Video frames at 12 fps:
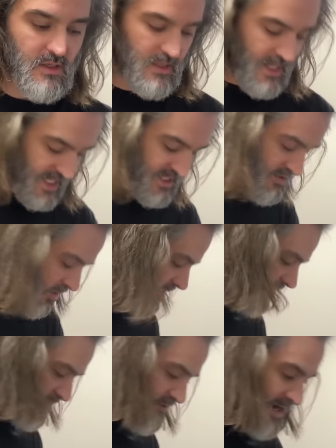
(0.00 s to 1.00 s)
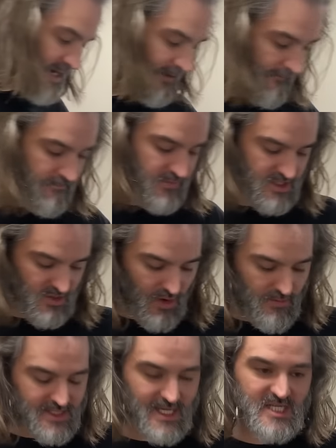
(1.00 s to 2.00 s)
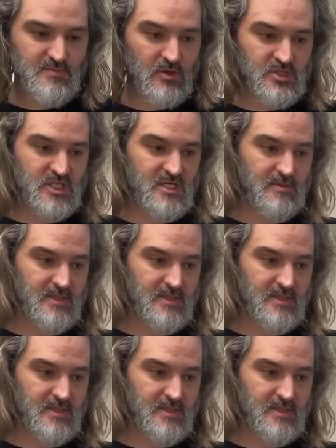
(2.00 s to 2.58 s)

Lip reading: it's not free. So when we take sponsorship